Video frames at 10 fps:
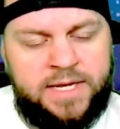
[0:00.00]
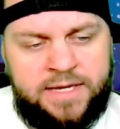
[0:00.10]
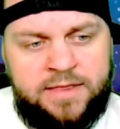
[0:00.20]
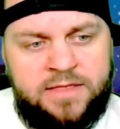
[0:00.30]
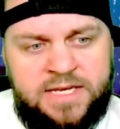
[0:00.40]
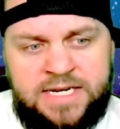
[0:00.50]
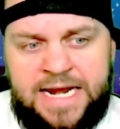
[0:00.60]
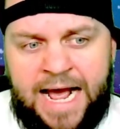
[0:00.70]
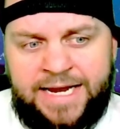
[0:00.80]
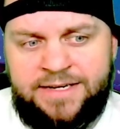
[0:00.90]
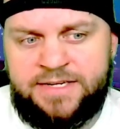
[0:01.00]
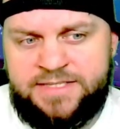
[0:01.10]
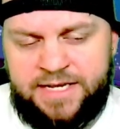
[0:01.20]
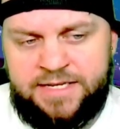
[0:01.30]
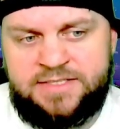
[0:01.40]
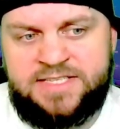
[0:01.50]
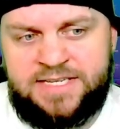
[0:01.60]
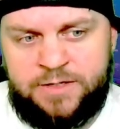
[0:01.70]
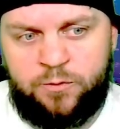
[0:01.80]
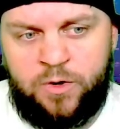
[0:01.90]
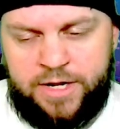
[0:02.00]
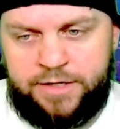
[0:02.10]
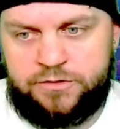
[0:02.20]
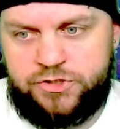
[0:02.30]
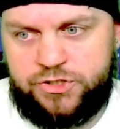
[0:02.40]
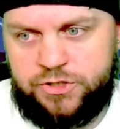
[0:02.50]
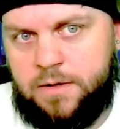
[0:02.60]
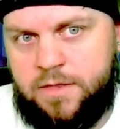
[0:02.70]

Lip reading: in the 9 to 10 cent range.